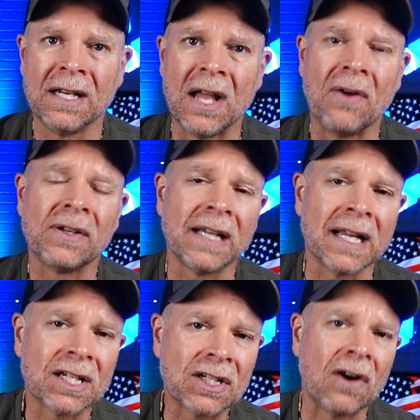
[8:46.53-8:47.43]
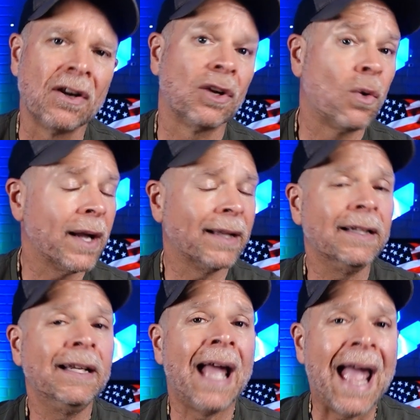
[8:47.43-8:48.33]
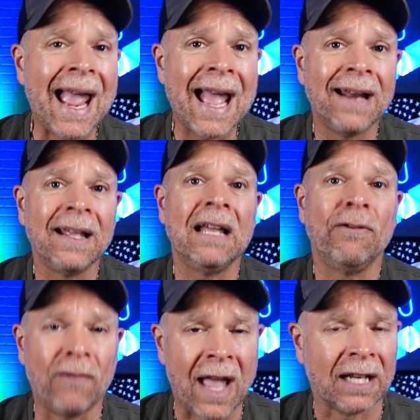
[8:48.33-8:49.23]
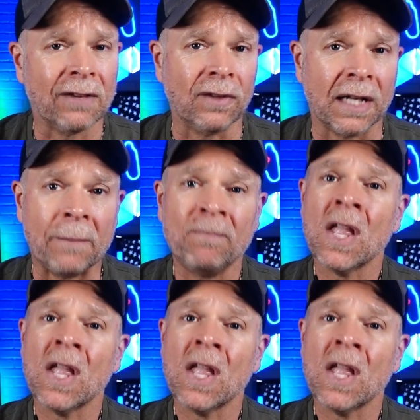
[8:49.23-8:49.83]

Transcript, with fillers: to know to get started quickly and effectively.